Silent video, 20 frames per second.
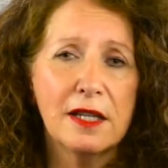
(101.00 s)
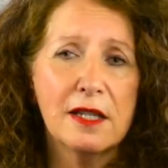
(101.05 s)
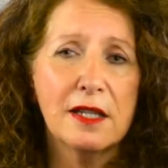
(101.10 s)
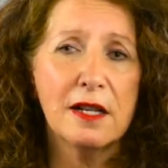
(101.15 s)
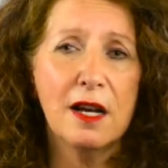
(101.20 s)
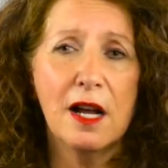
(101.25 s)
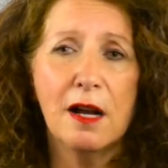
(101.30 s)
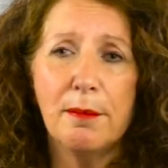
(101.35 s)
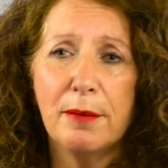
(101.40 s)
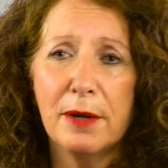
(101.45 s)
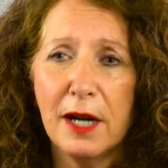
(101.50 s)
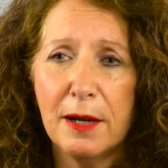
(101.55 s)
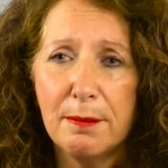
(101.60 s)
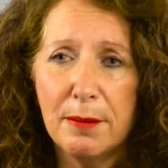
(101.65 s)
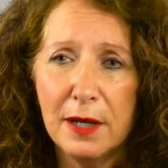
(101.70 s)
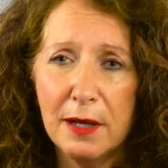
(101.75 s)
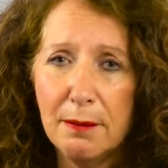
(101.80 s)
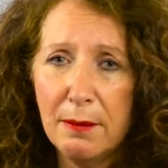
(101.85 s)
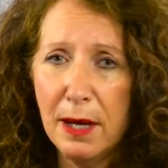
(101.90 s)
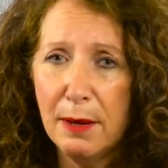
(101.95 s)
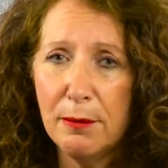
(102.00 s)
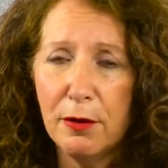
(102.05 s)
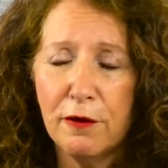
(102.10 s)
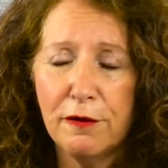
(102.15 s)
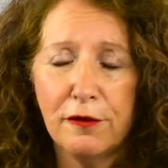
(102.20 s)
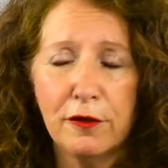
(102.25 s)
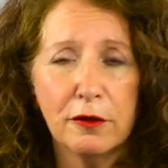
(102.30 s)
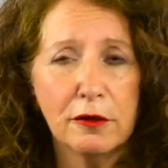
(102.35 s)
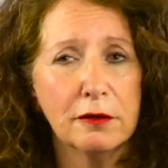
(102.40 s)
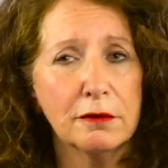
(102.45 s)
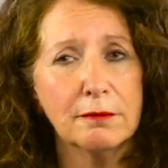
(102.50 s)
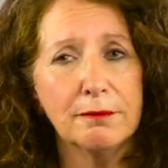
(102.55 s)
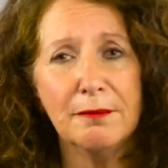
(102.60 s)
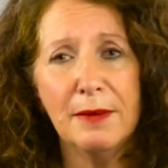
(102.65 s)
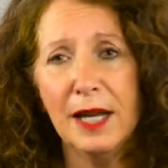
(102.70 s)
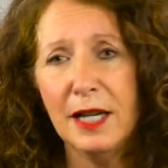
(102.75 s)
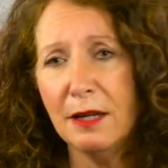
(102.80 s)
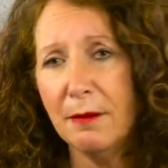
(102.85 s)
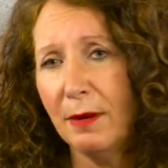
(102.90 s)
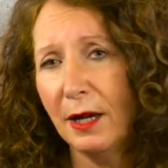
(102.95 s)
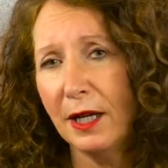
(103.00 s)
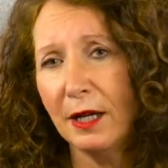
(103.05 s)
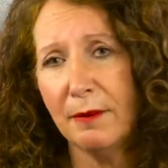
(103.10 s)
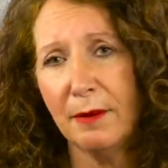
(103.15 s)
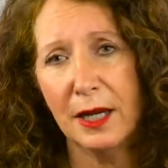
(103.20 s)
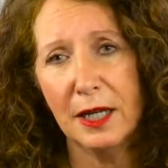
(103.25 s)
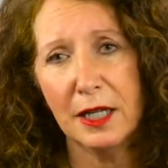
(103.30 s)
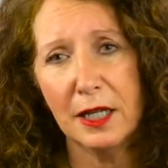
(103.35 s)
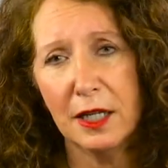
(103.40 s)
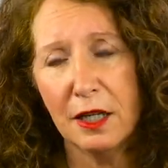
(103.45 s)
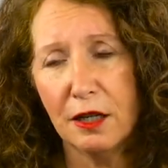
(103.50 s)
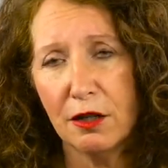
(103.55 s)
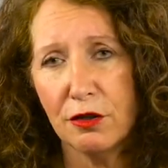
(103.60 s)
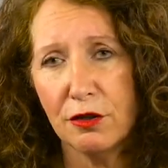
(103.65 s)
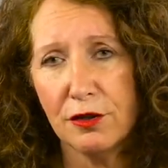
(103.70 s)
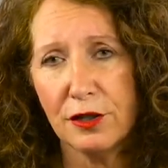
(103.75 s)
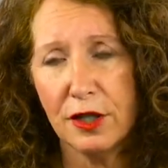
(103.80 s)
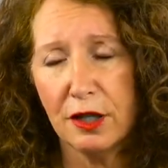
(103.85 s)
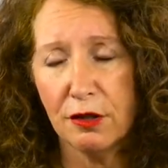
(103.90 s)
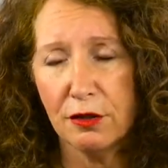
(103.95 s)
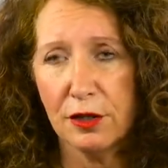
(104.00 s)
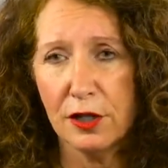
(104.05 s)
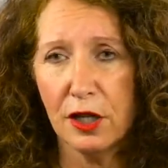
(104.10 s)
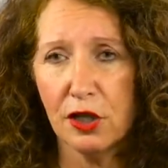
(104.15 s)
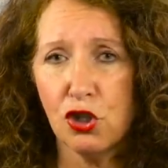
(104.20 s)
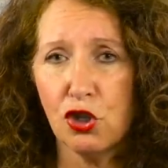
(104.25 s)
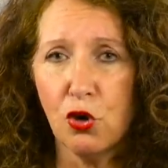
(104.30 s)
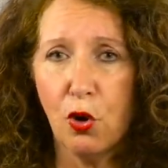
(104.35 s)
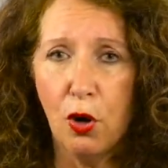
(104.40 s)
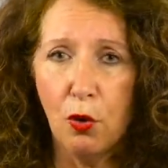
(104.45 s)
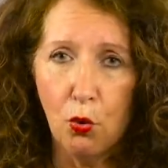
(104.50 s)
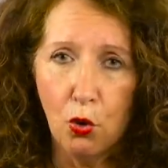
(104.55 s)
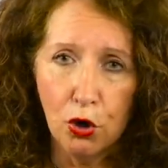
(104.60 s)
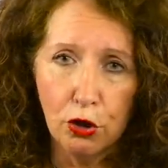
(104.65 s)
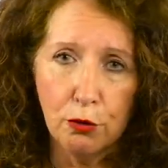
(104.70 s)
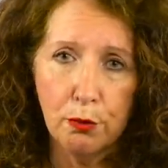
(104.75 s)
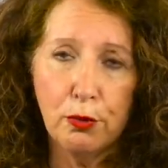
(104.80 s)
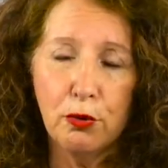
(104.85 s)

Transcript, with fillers: like a snob, but I've been a member for many, many, many years. There's a saltwater